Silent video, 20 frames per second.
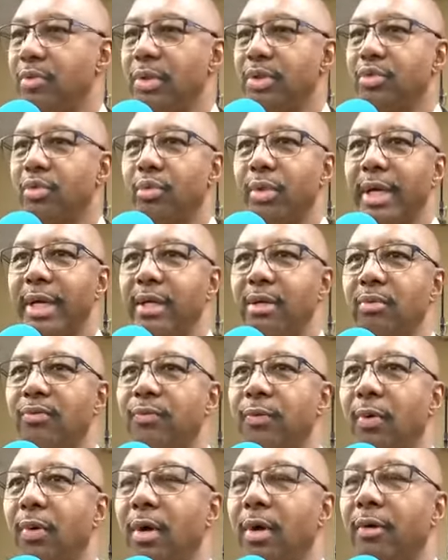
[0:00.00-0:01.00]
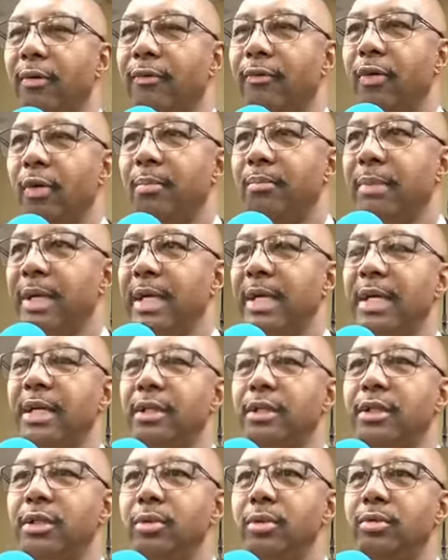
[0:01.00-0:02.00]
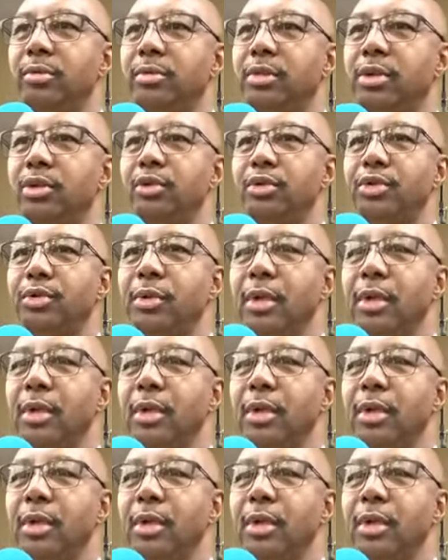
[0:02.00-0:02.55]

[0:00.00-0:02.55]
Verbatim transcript: was written for, for men to, to,